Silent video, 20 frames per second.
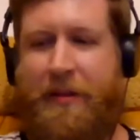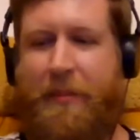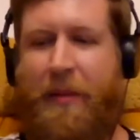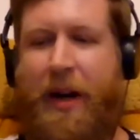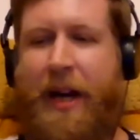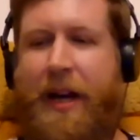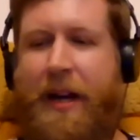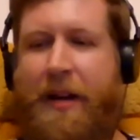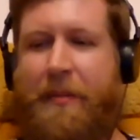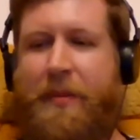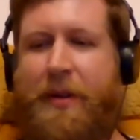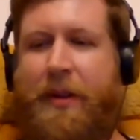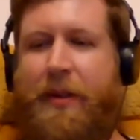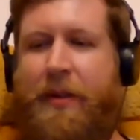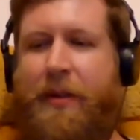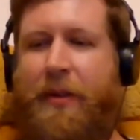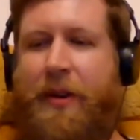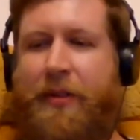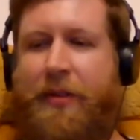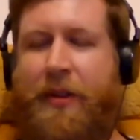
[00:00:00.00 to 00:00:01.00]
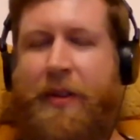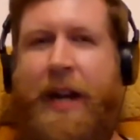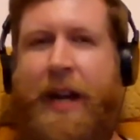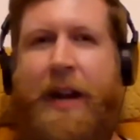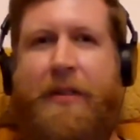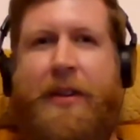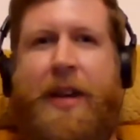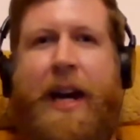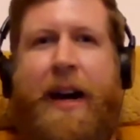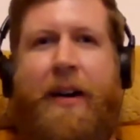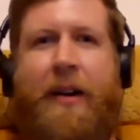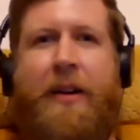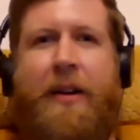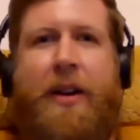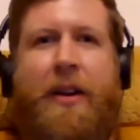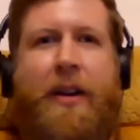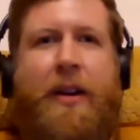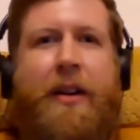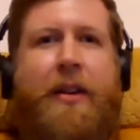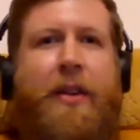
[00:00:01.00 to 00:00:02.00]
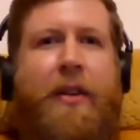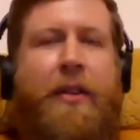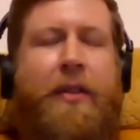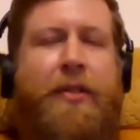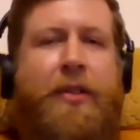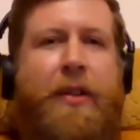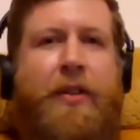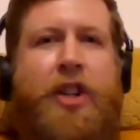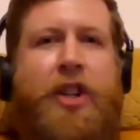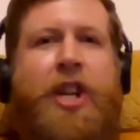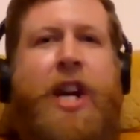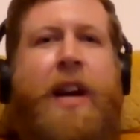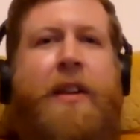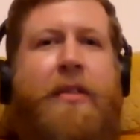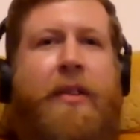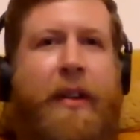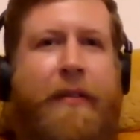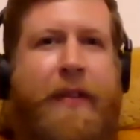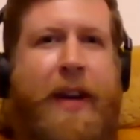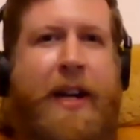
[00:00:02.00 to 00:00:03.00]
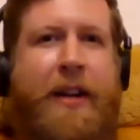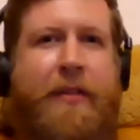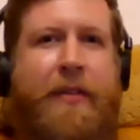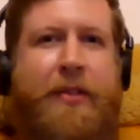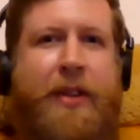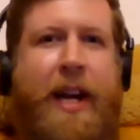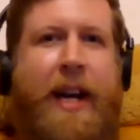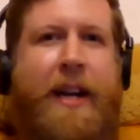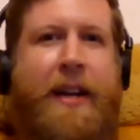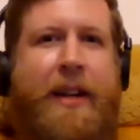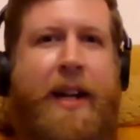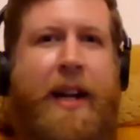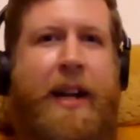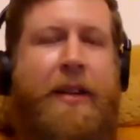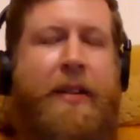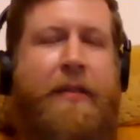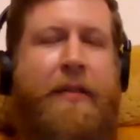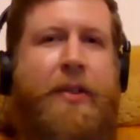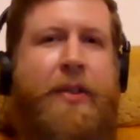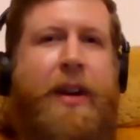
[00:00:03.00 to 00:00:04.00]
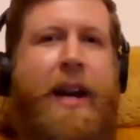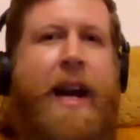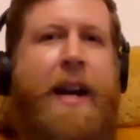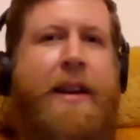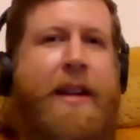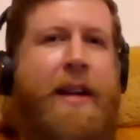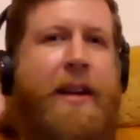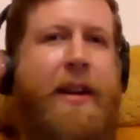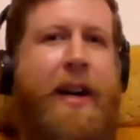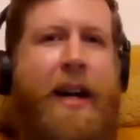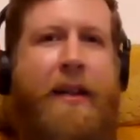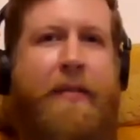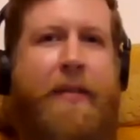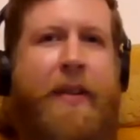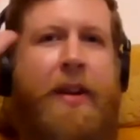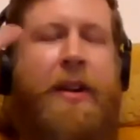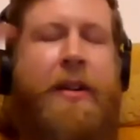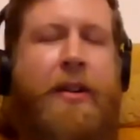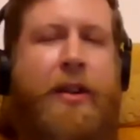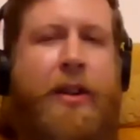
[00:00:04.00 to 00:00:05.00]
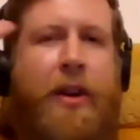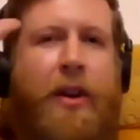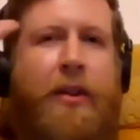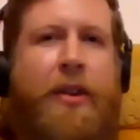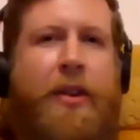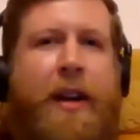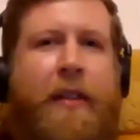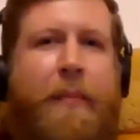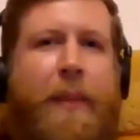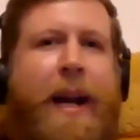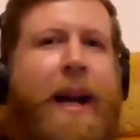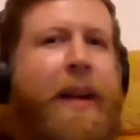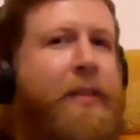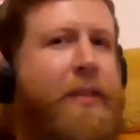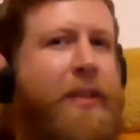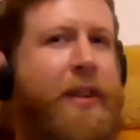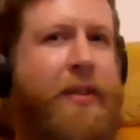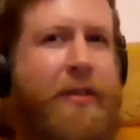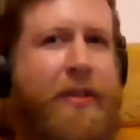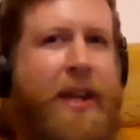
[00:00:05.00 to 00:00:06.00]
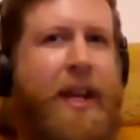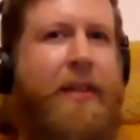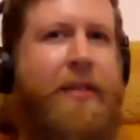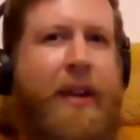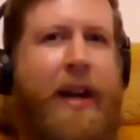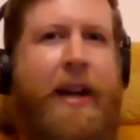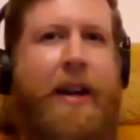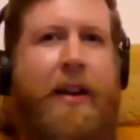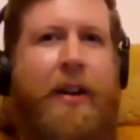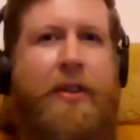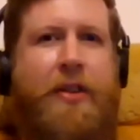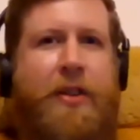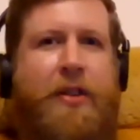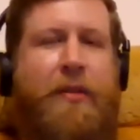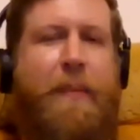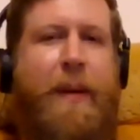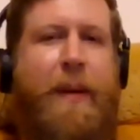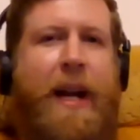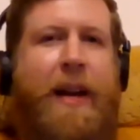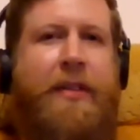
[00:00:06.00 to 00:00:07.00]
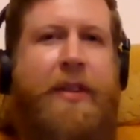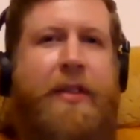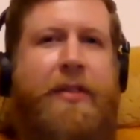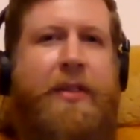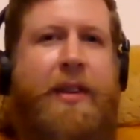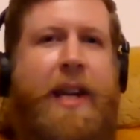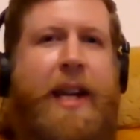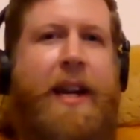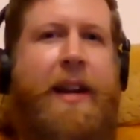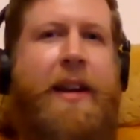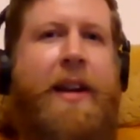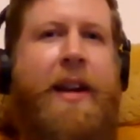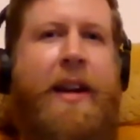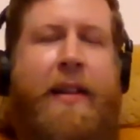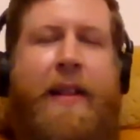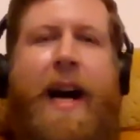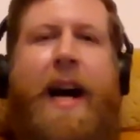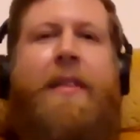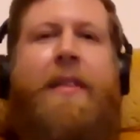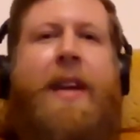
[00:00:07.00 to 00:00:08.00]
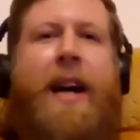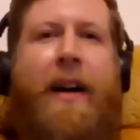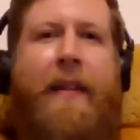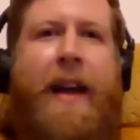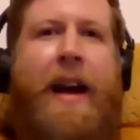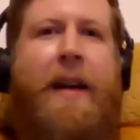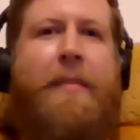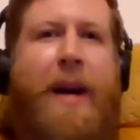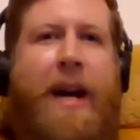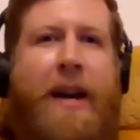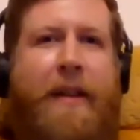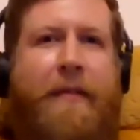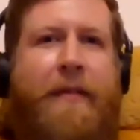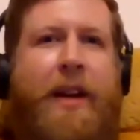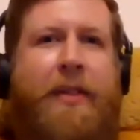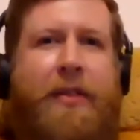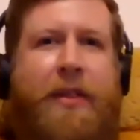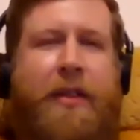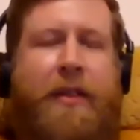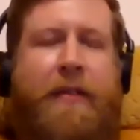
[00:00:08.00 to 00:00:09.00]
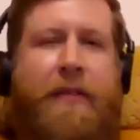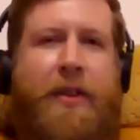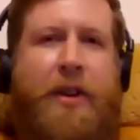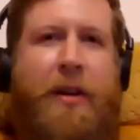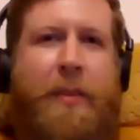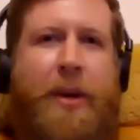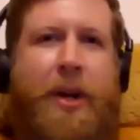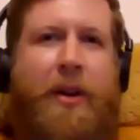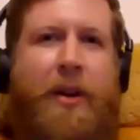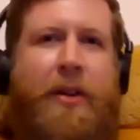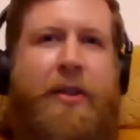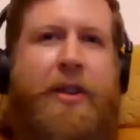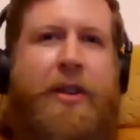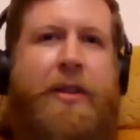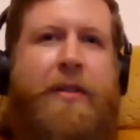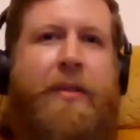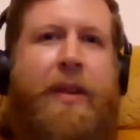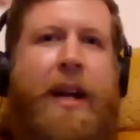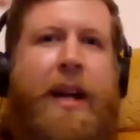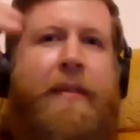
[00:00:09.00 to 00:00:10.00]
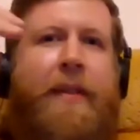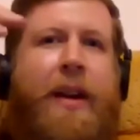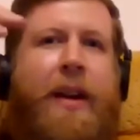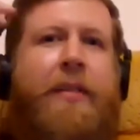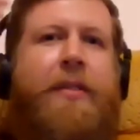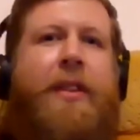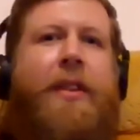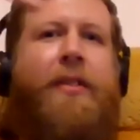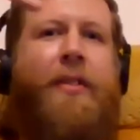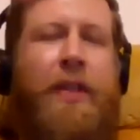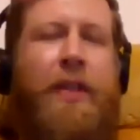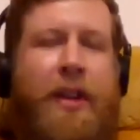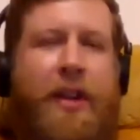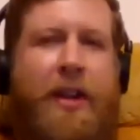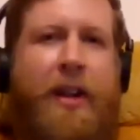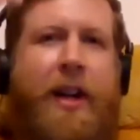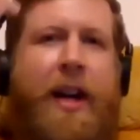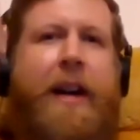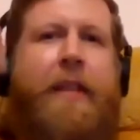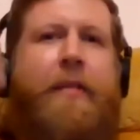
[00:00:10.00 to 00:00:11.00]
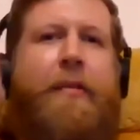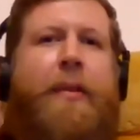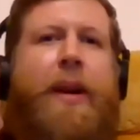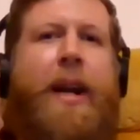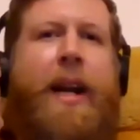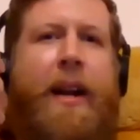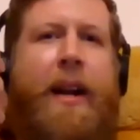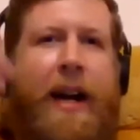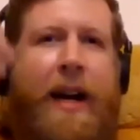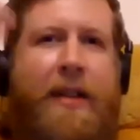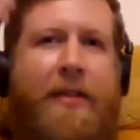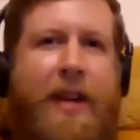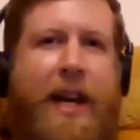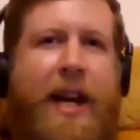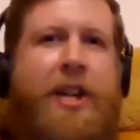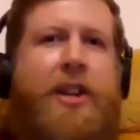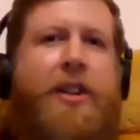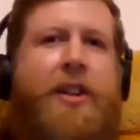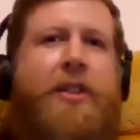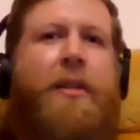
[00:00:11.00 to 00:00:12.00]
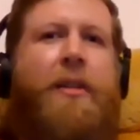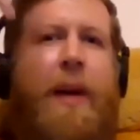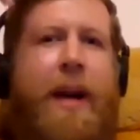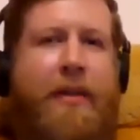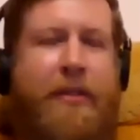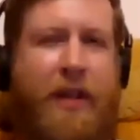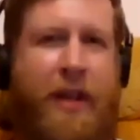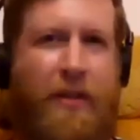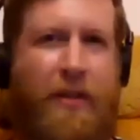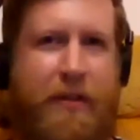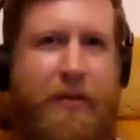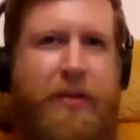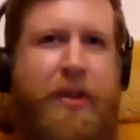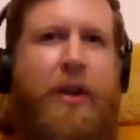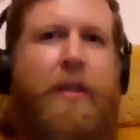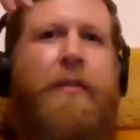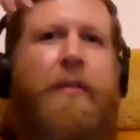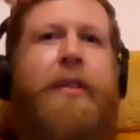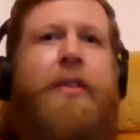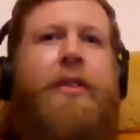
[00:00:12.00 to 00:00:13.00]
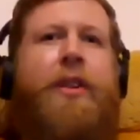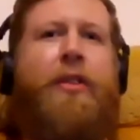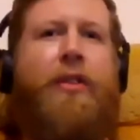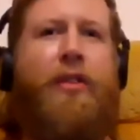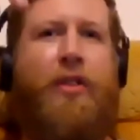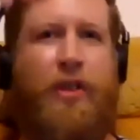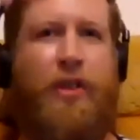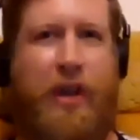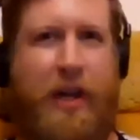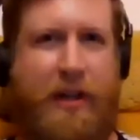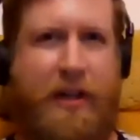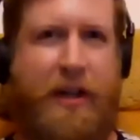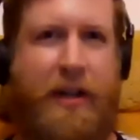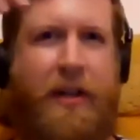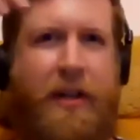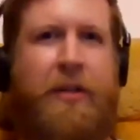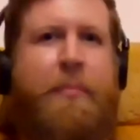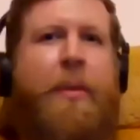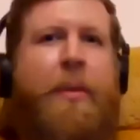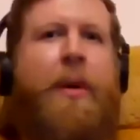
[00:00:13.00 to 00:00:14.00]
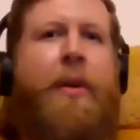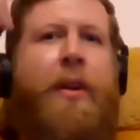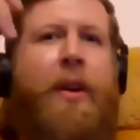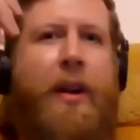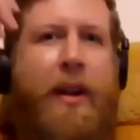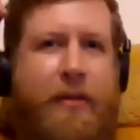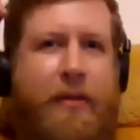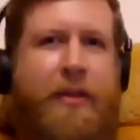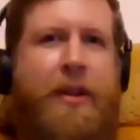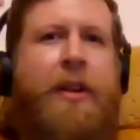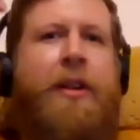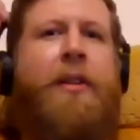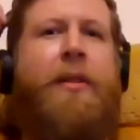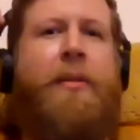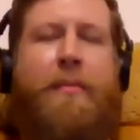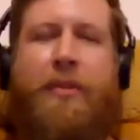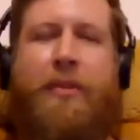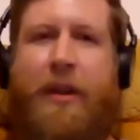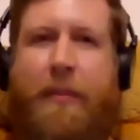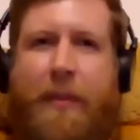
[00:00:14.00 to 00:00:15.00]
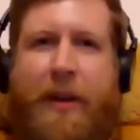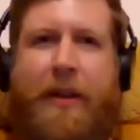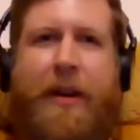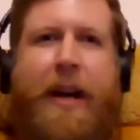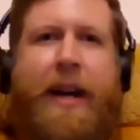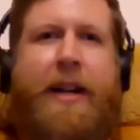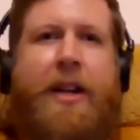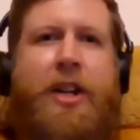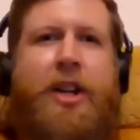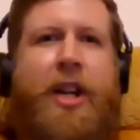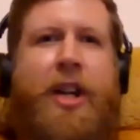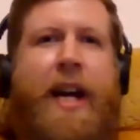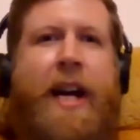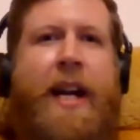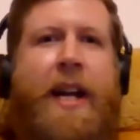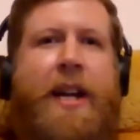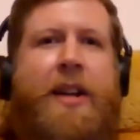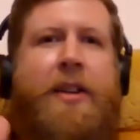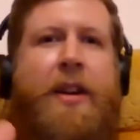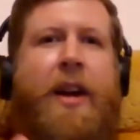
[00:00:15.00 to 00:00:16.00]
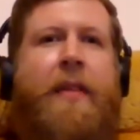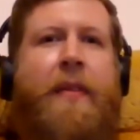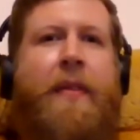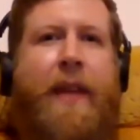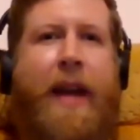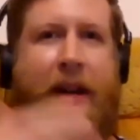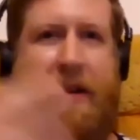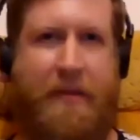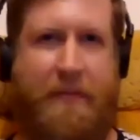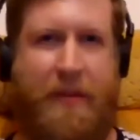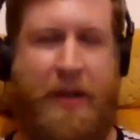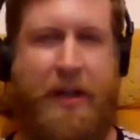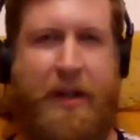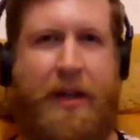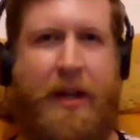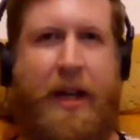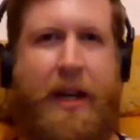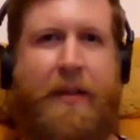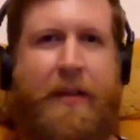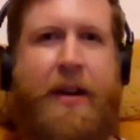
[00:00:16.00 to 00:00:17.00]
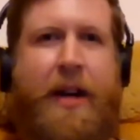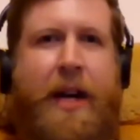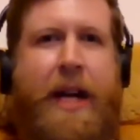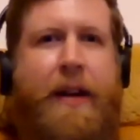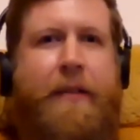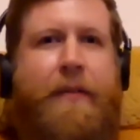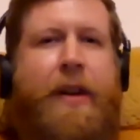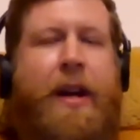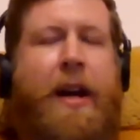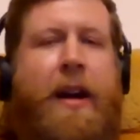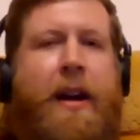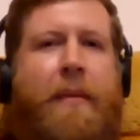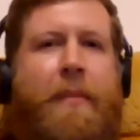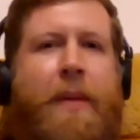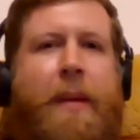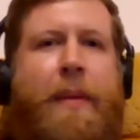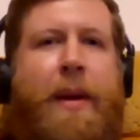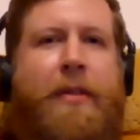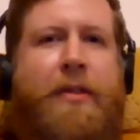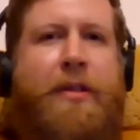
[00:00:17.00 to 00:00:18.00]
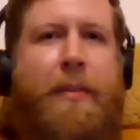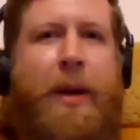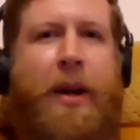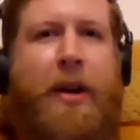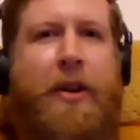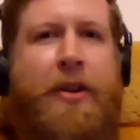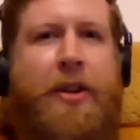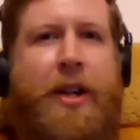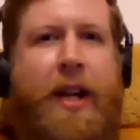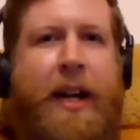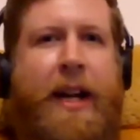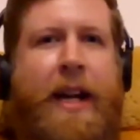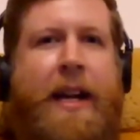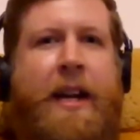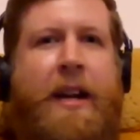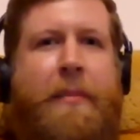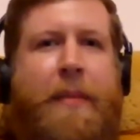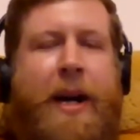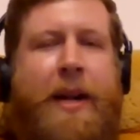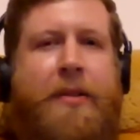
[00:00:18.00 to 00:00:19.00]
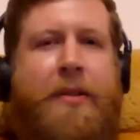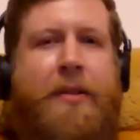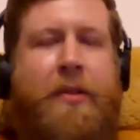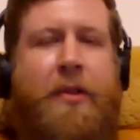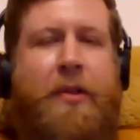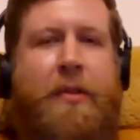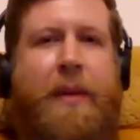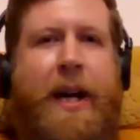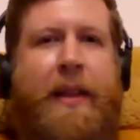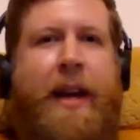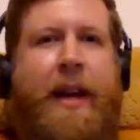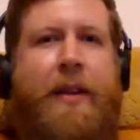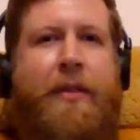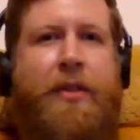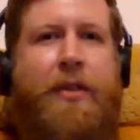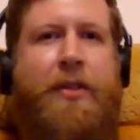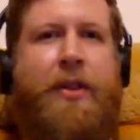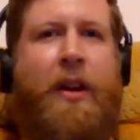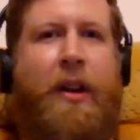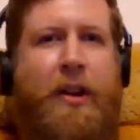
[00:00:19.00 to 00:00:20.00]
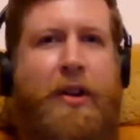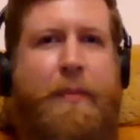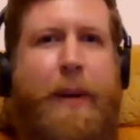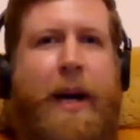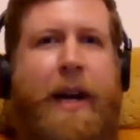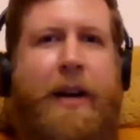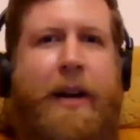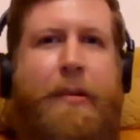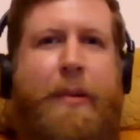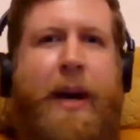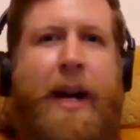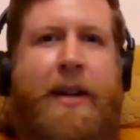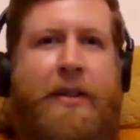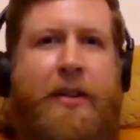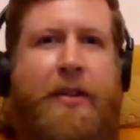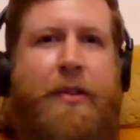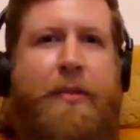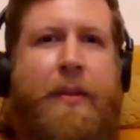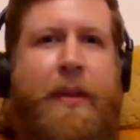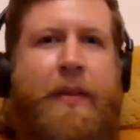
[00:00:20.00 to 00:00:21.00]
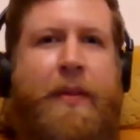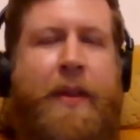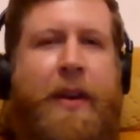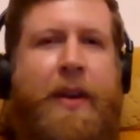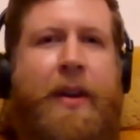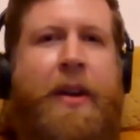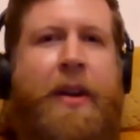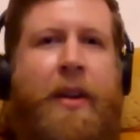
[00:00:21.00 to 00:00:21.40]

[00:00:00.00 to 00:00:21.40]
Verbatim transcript: my thought is that that's how you know you've got this sort of general effect of psychedelics of creating kind of cognitive plasticity psychological plasticity and that's how that manifests at the phenomenological level is this kind of realization that my sense of self is constructed is a model is something that i can change and then in the kind of um, epistemological idiom i talk about that as knowledge by acquaintance with the